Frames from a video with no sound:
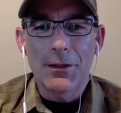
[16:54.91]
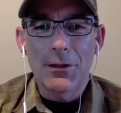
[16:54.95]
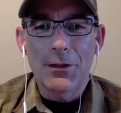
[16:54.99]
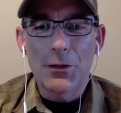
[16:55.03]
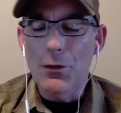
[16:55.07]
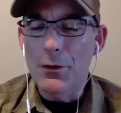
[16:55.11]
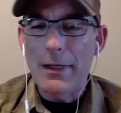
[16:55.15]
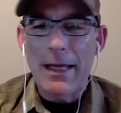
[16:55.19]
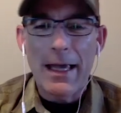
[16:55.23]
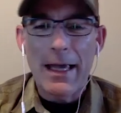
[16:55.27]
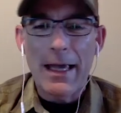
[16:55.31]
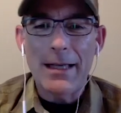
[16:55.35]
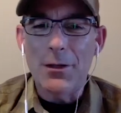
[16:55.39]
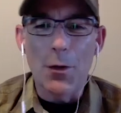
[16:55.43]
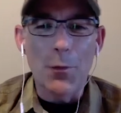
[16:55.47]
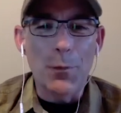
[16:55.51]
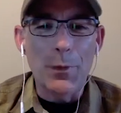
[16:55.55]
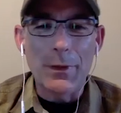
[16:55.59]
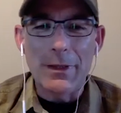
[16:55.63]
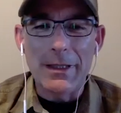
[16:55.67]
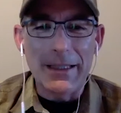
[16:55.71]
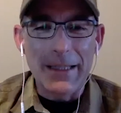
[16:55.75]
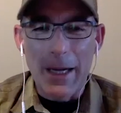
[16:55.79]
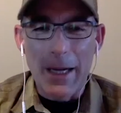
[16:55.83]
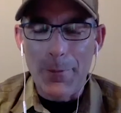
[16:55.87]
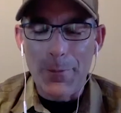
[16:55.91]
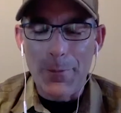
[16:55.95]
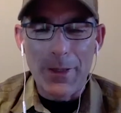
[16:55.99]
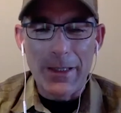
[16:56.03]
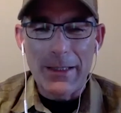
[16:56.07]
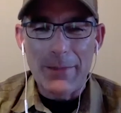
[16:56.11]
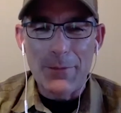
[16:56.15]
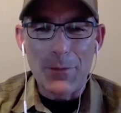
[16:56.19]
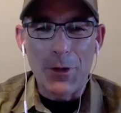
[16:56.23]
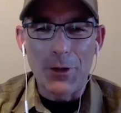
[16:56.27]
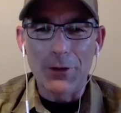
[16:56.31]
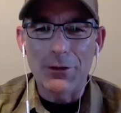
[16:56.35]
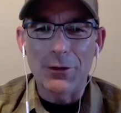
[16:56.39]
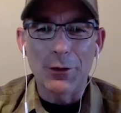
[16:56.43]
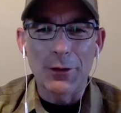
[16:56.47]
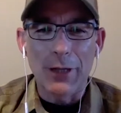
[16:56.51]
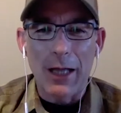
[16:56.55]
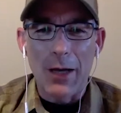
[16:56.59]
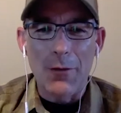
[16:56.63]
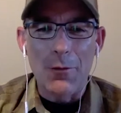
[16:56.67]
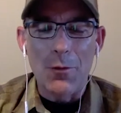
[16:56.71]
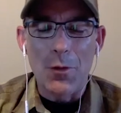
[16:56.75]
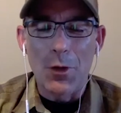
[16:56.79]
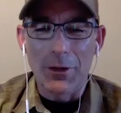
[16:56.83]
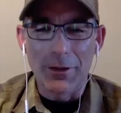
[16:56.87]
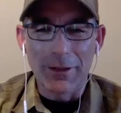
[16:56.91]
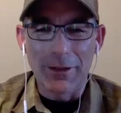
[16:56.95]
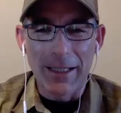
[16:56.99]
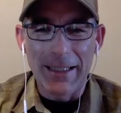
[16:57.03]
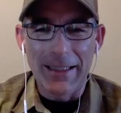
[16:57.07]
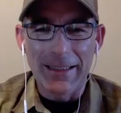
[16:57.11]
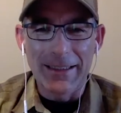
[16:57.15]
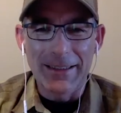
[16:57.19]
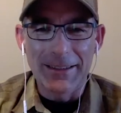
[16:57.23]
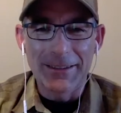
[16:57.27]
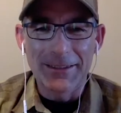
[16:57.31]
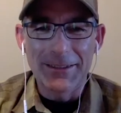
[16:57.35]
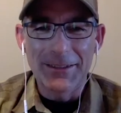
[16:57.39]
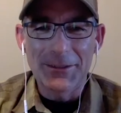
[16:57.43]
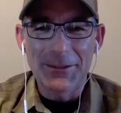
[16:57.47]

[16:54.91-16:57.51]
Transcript: you can't open it up anymore to allow more light,